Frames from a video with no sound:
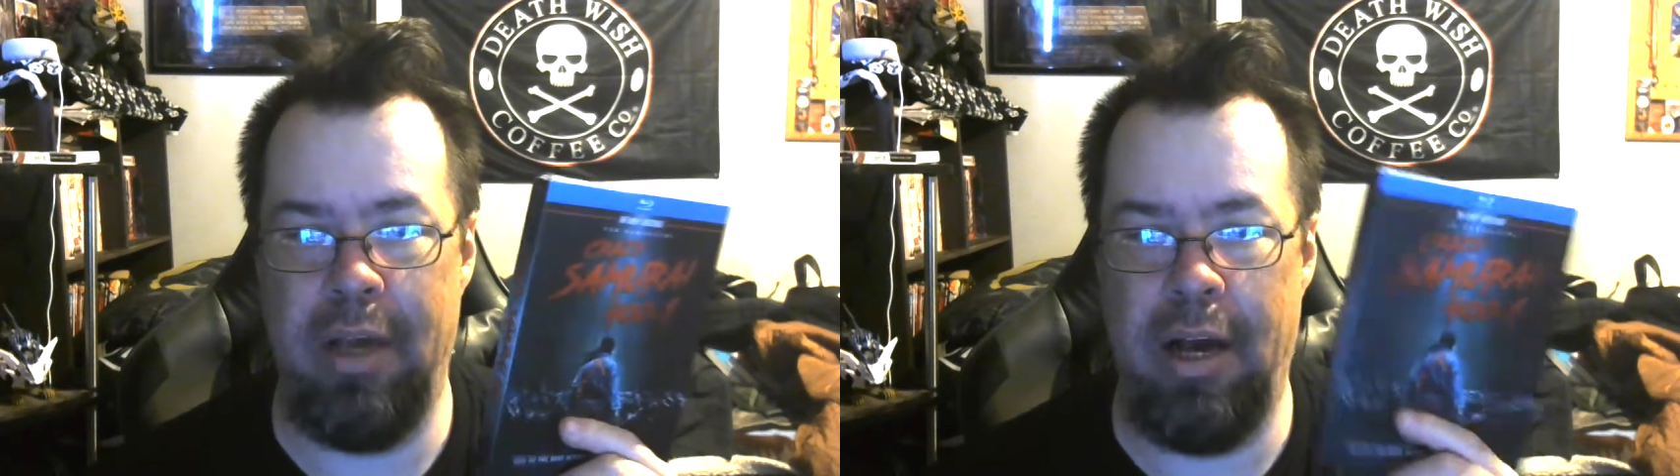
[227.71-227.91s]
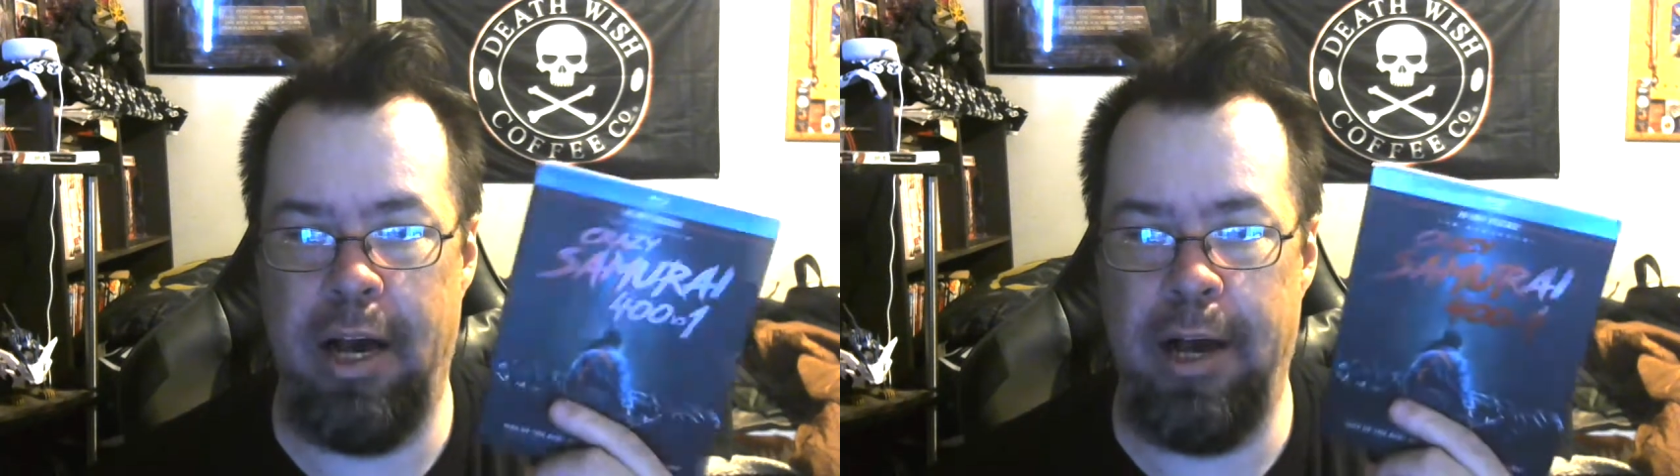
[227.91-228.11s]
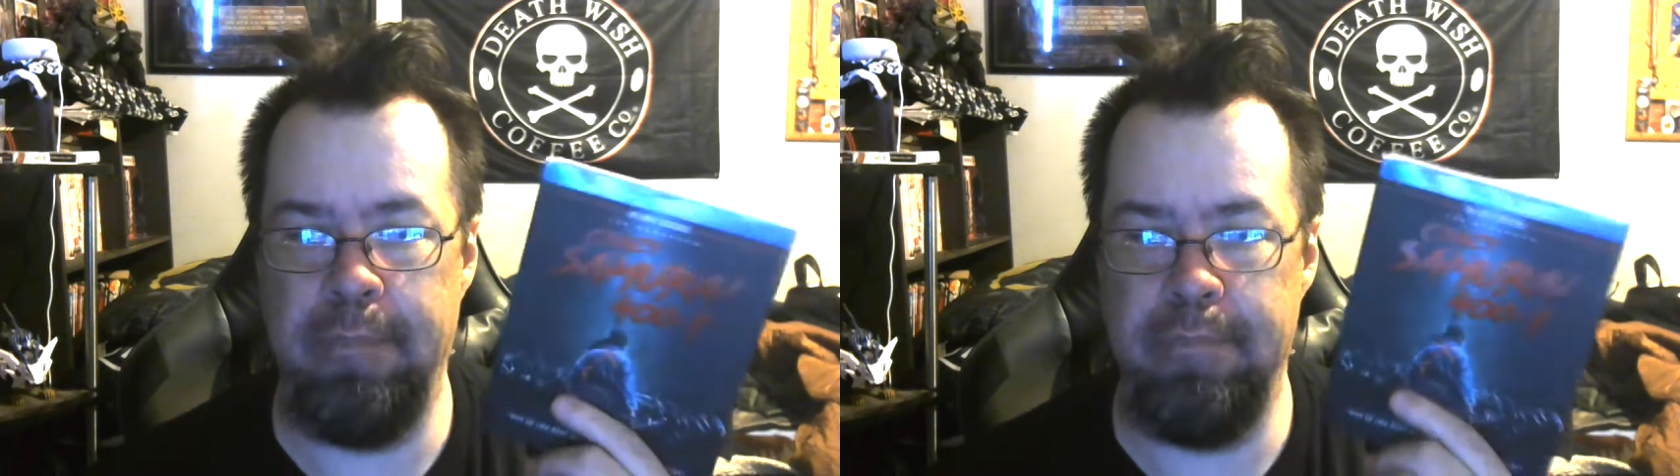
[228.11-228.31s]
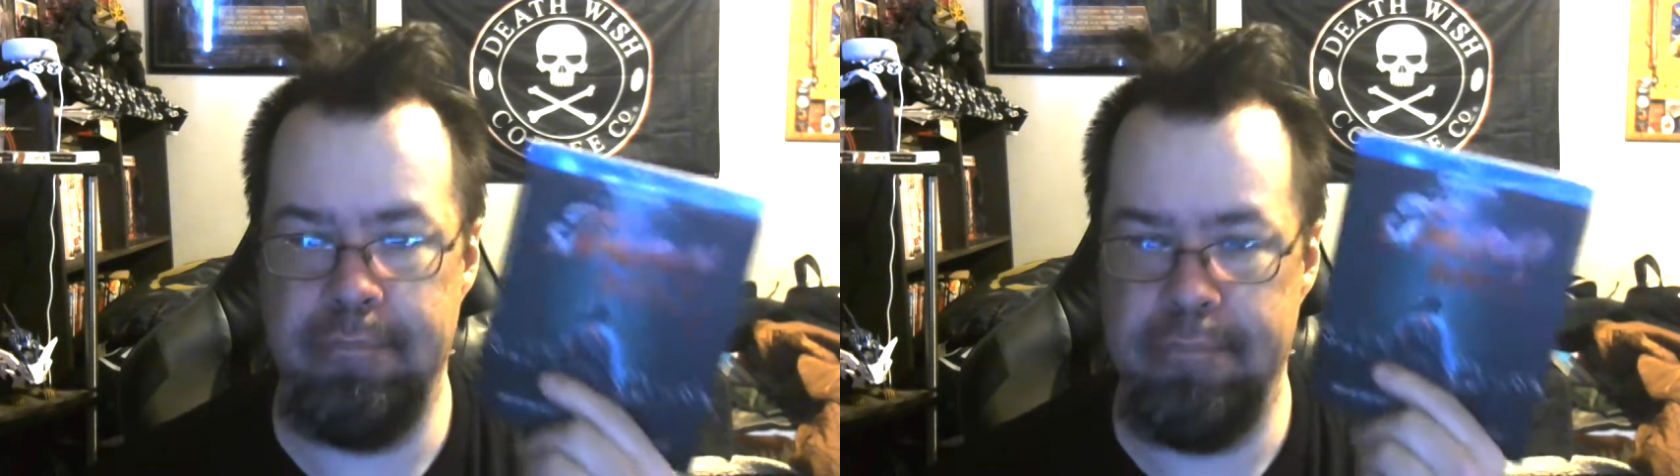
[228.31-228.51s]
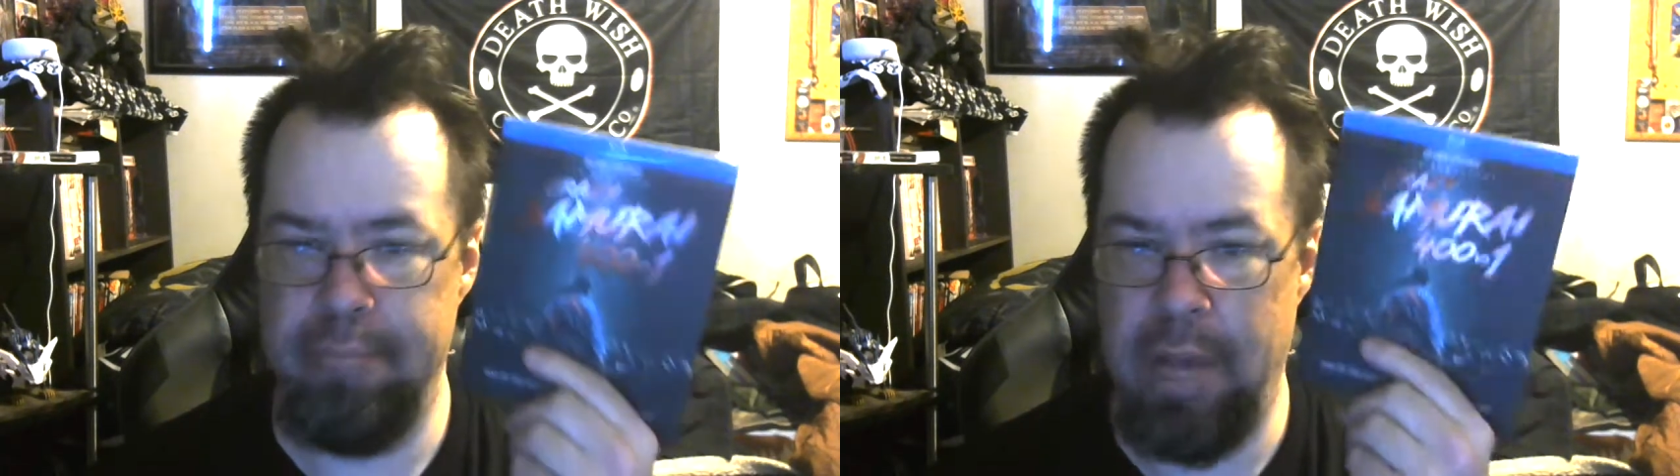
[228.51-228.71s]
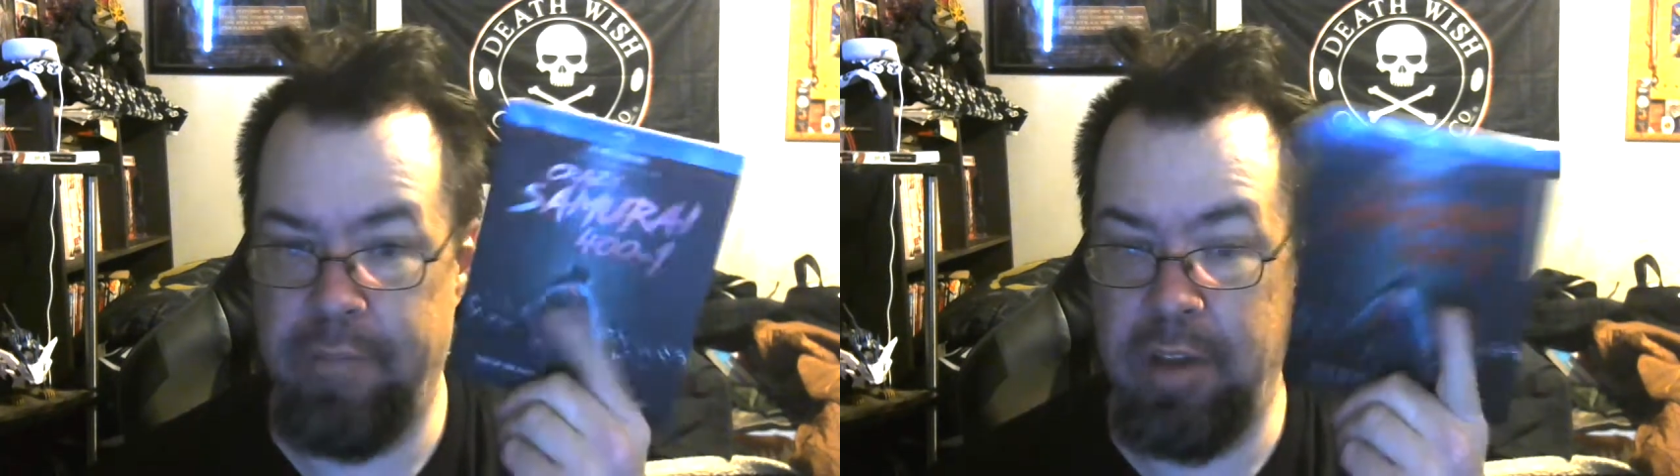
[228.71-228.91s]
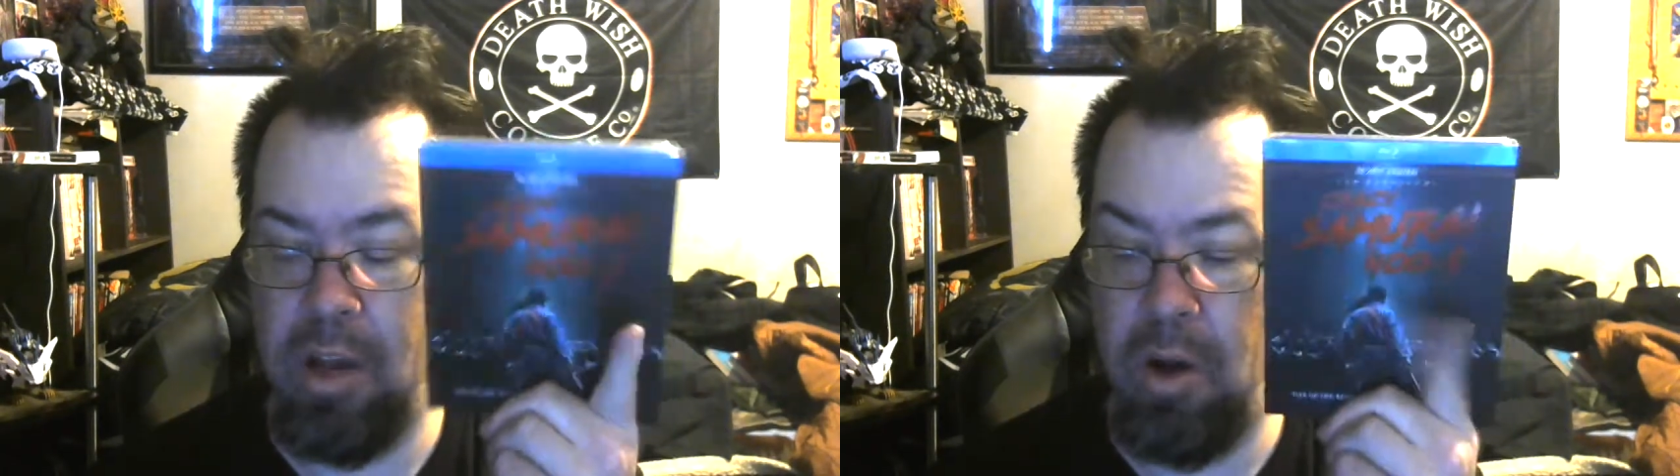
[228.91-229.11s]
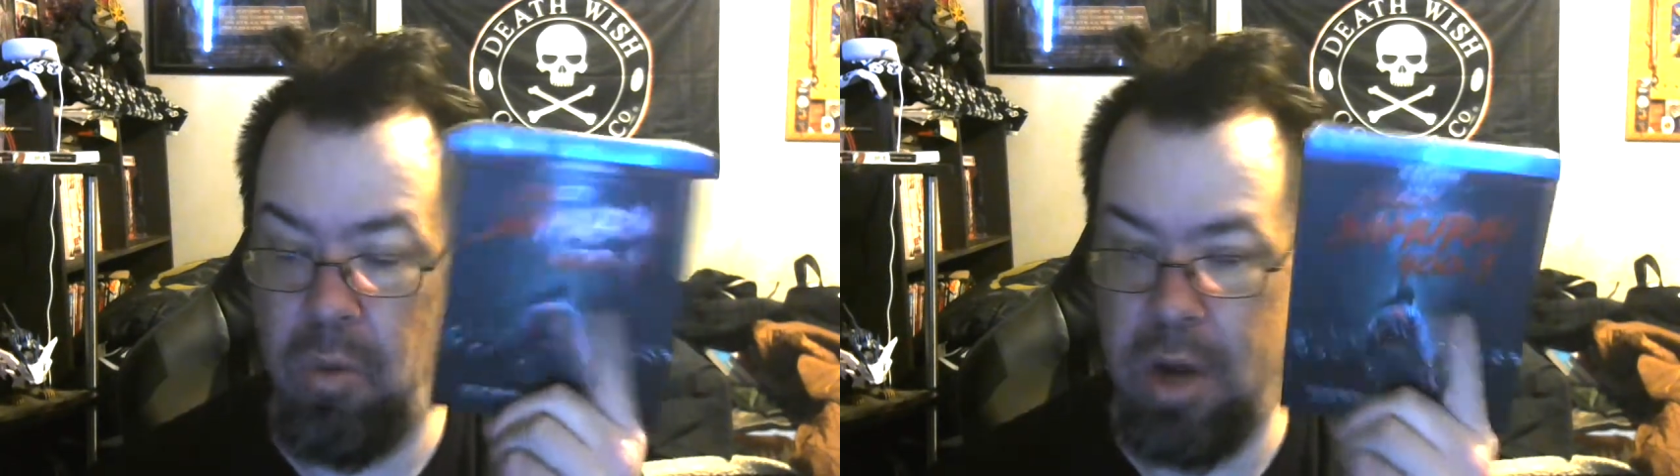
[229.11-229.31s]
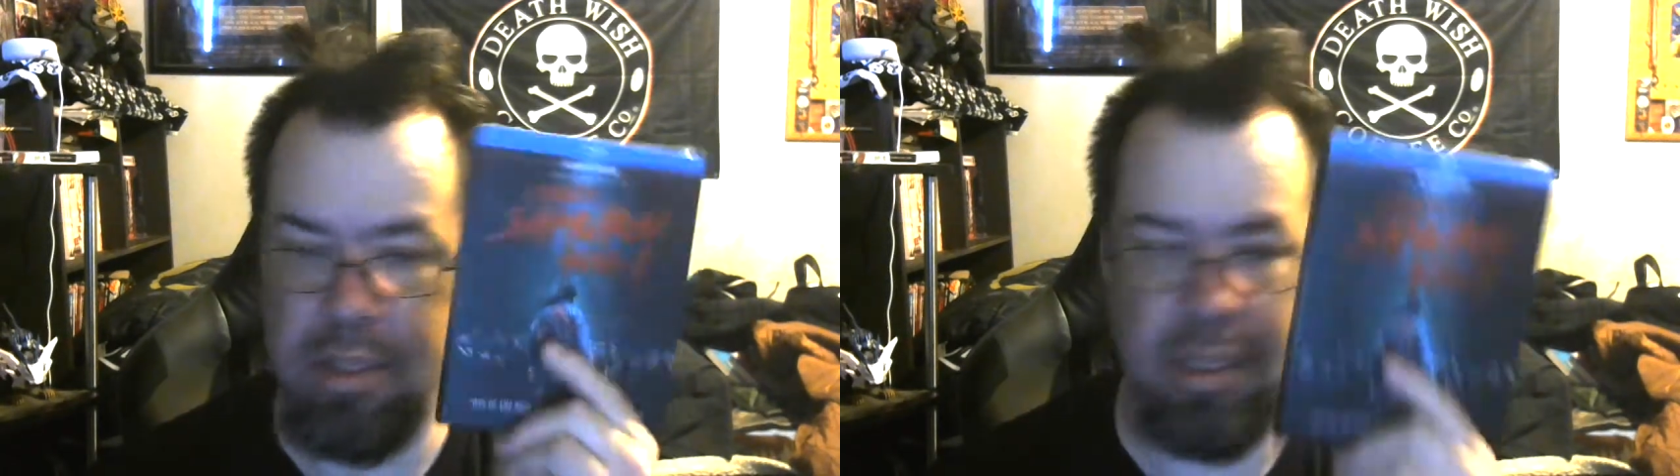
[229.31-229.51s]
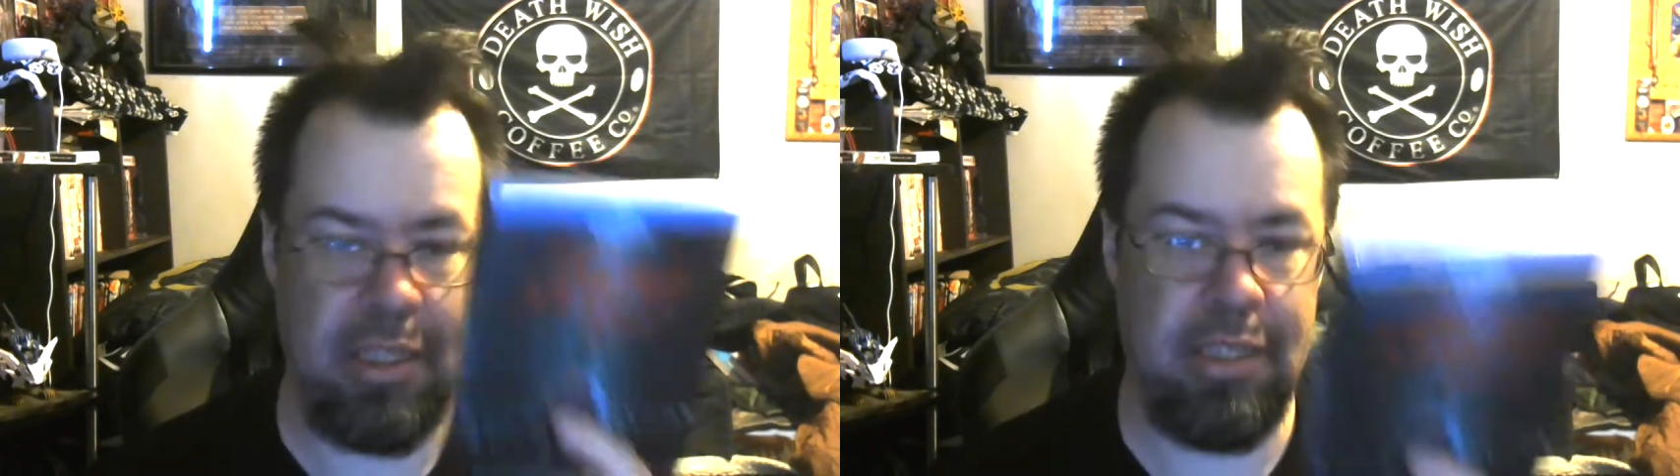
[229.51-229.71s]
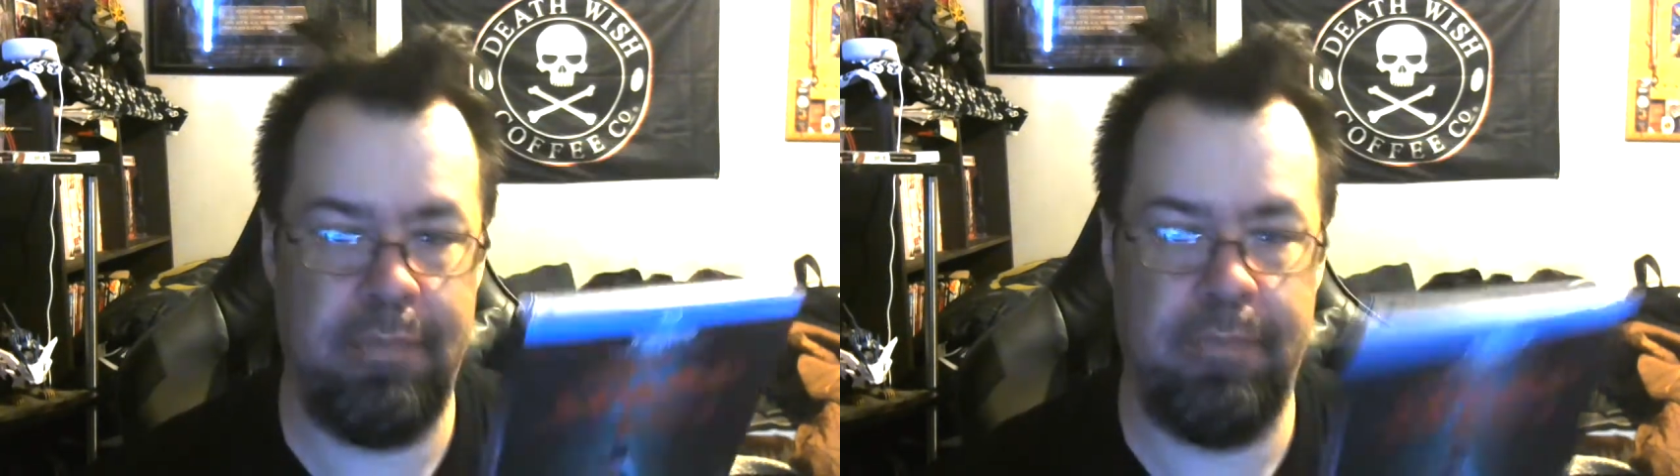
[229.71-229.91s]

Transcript: after I watch this.